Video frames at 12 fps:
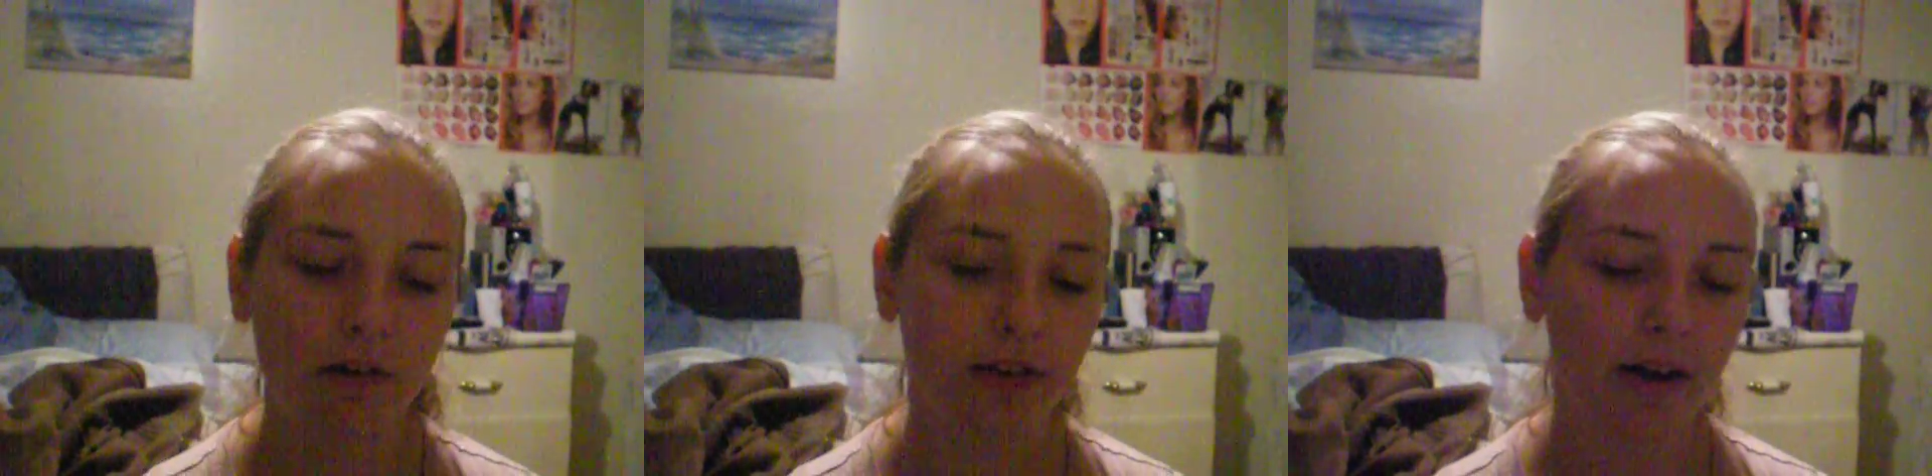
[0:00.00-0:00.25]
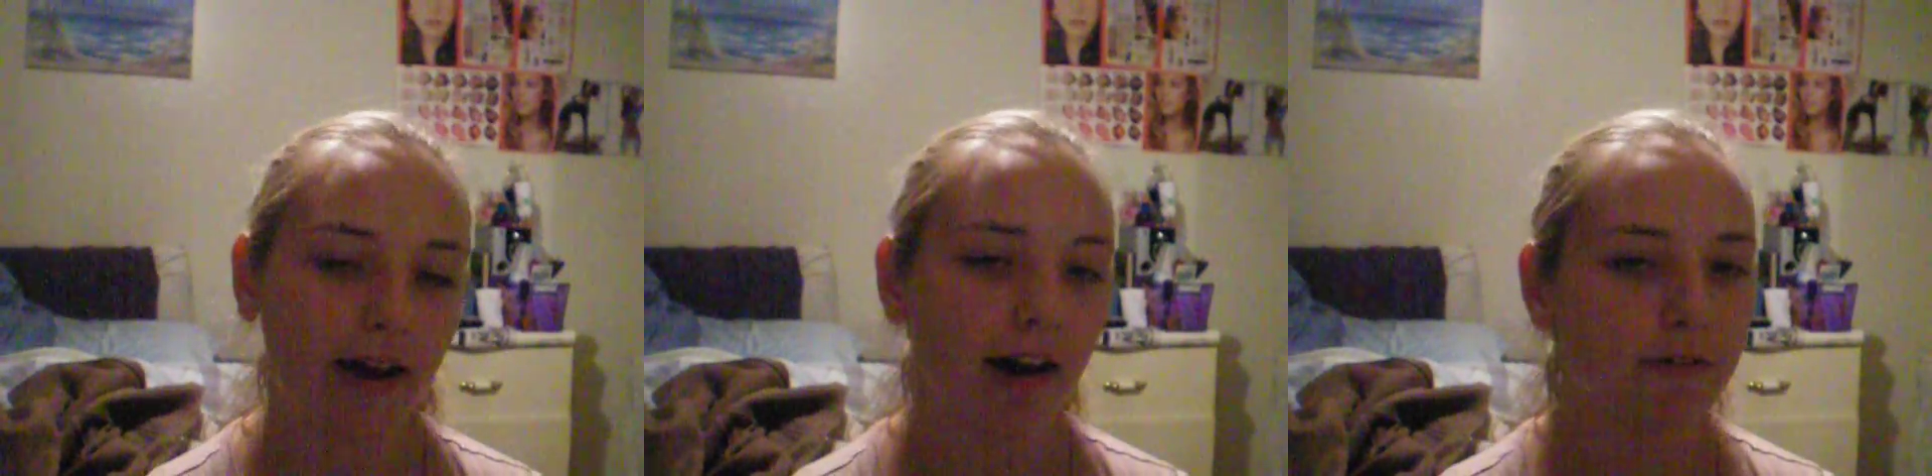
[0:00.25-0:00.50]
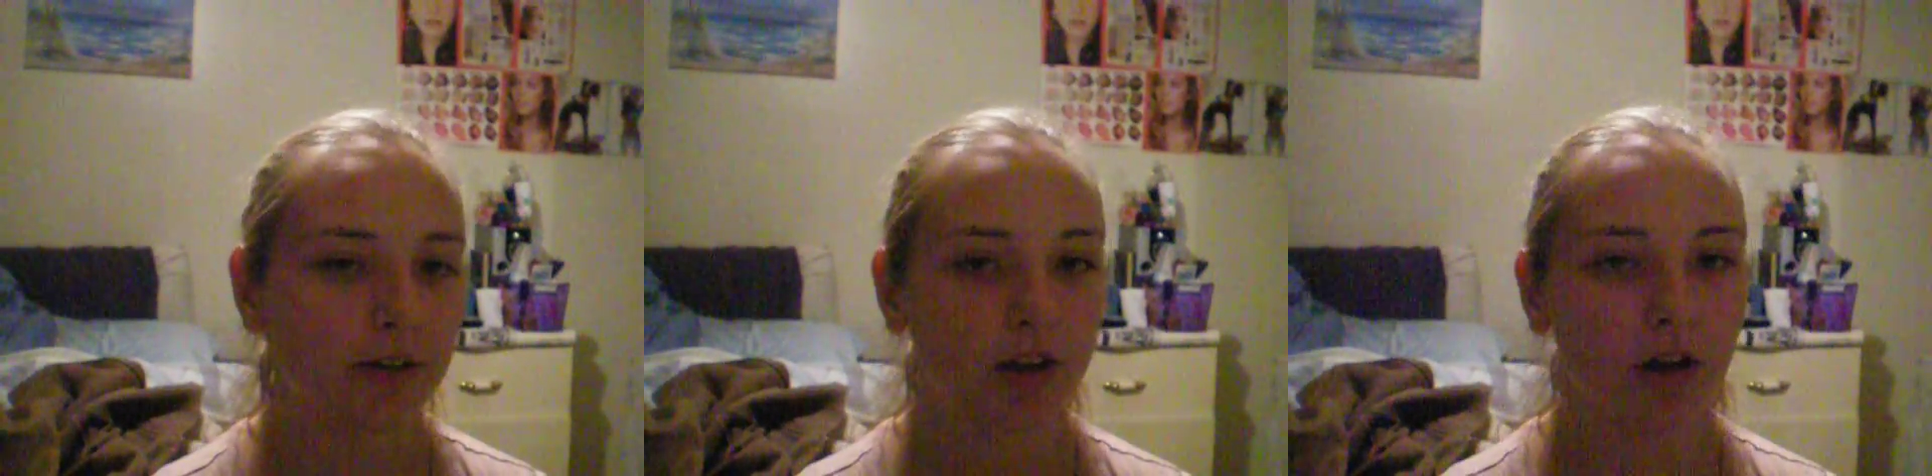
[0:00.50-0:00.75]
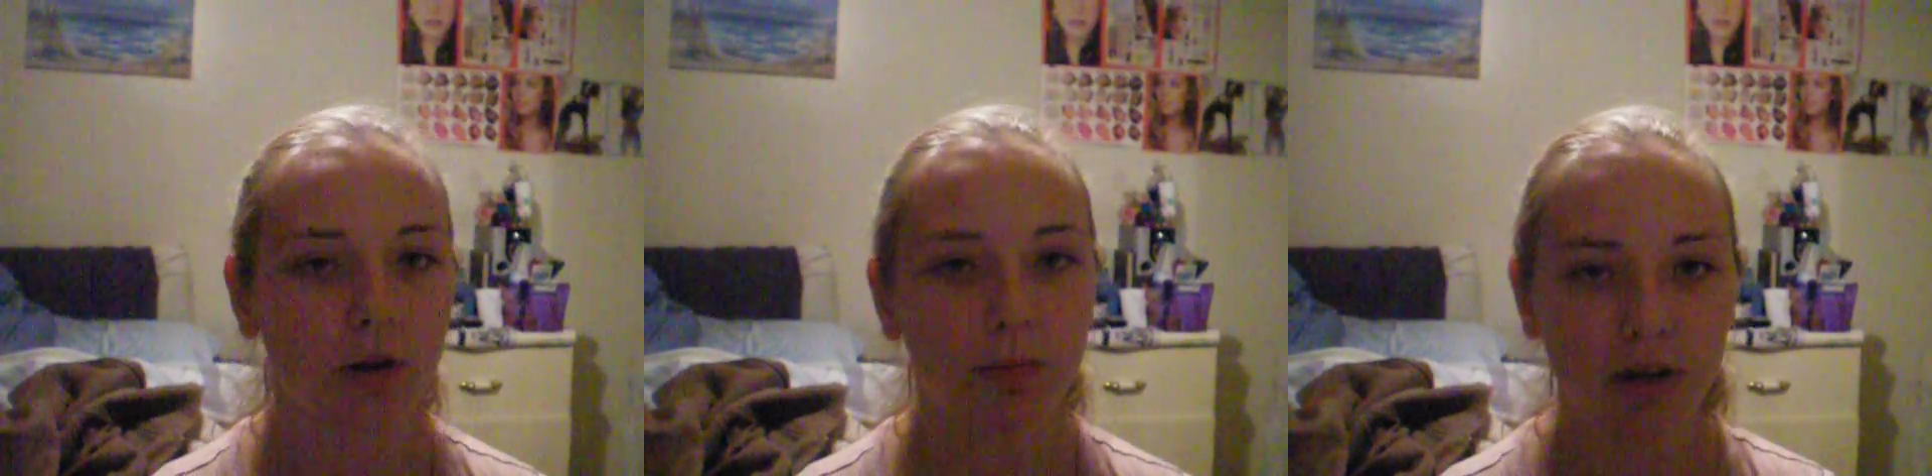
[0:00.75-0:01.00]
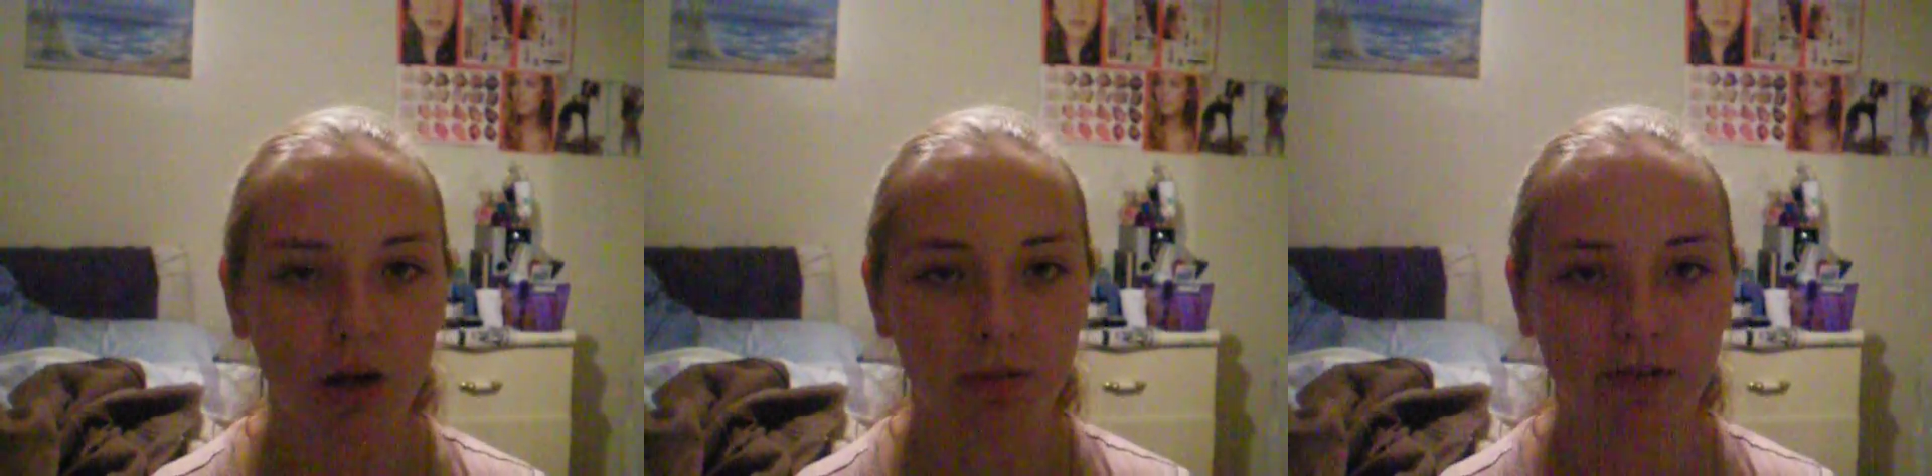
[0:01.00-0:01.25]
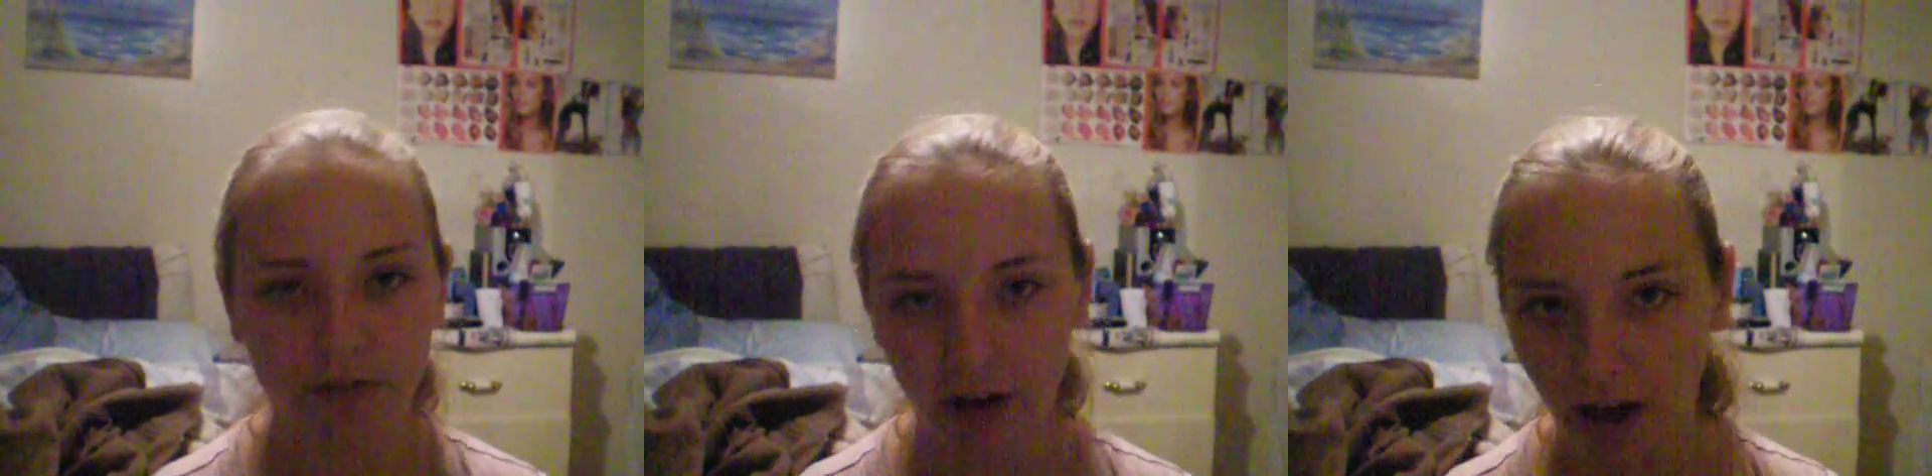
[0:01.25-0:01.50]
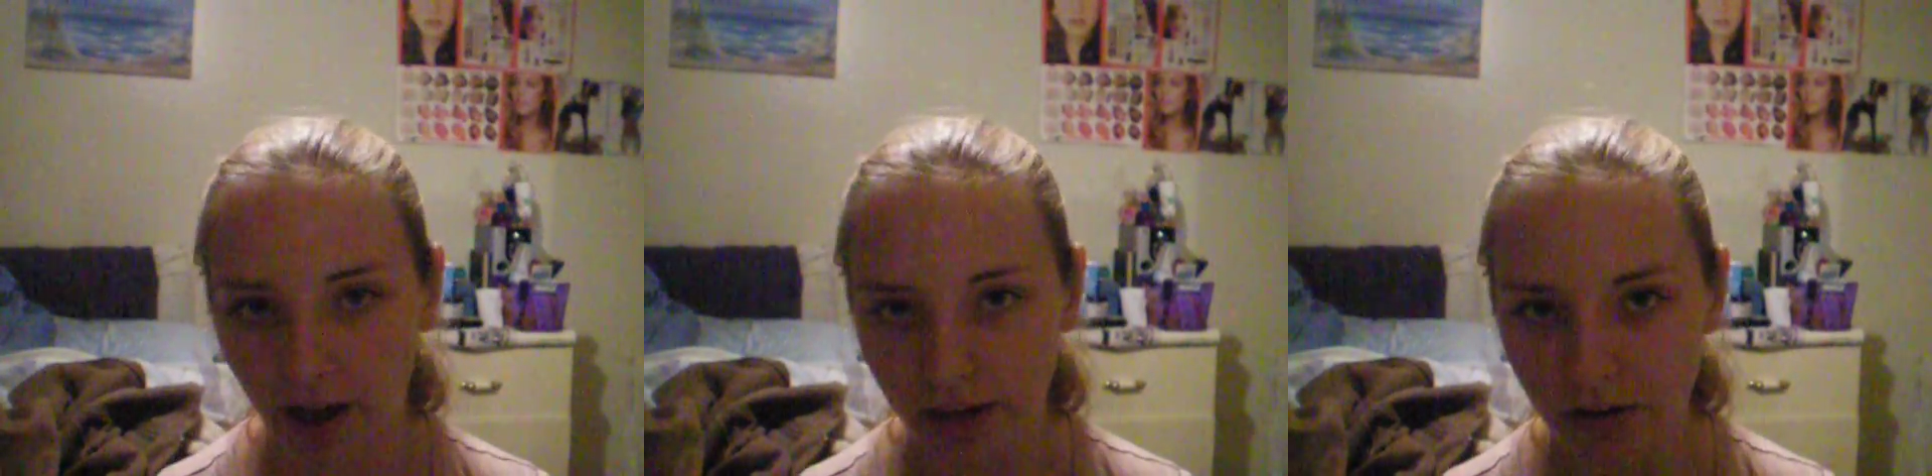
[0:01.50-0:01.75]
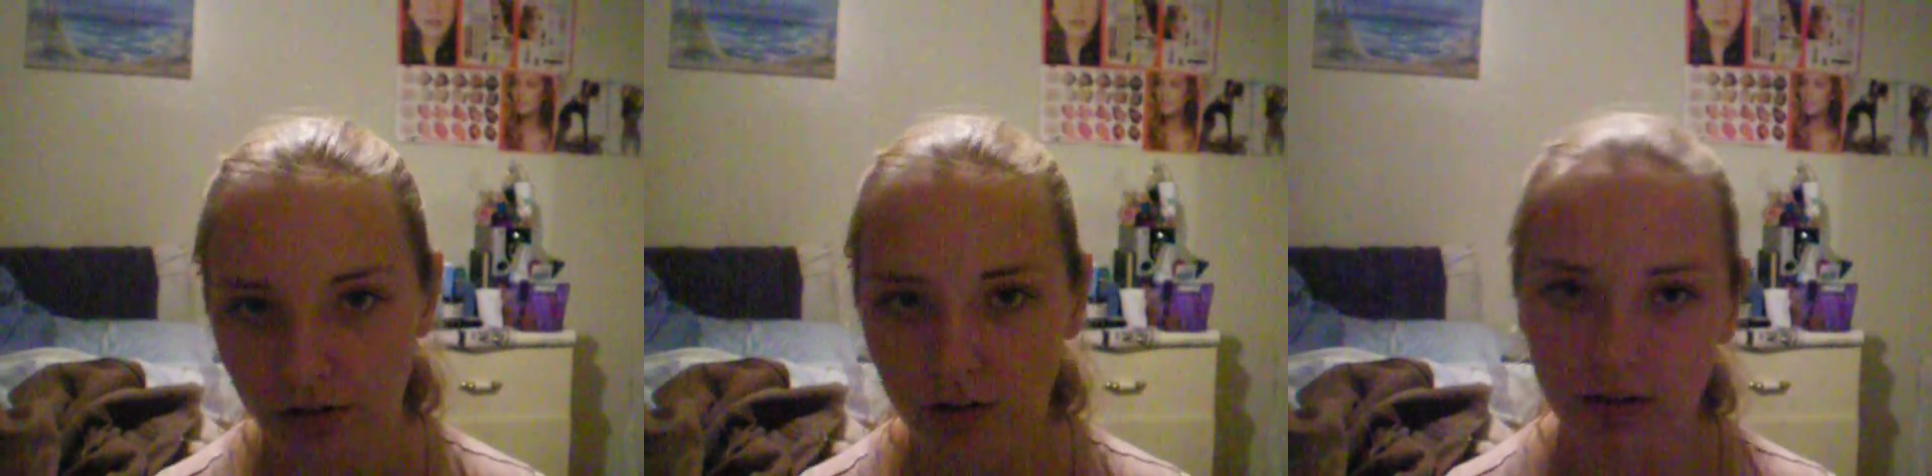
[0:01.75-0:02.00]
without having to open up the
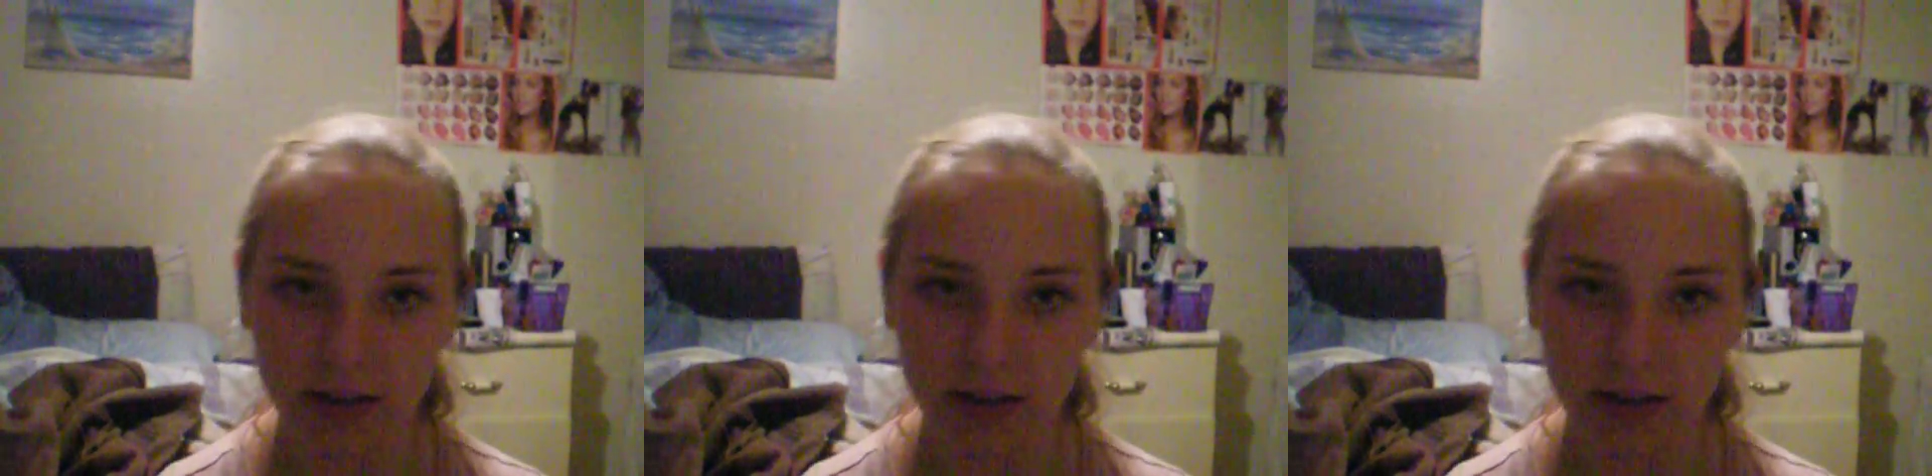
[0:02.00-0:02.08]
file